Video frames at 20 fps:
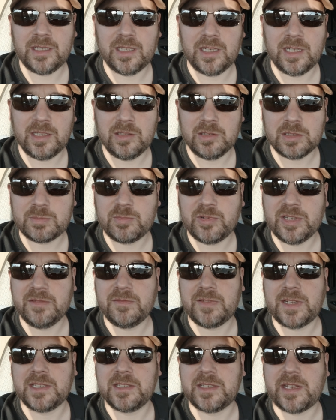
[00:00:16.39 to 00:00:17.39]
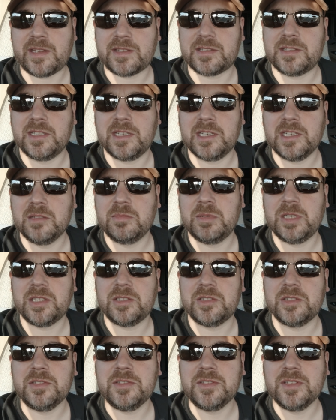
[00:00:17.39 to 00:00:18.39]
looks pretty fantastic in the
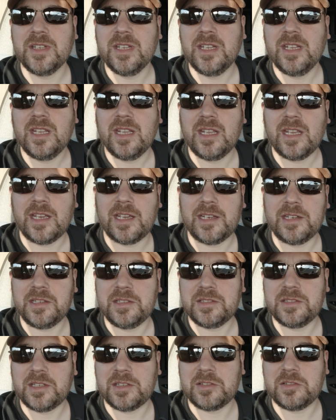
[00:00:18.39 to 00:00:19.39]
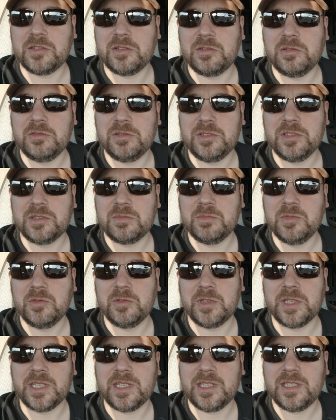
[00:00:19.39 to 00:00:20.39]
pictures, and it's such a gorgeous morning.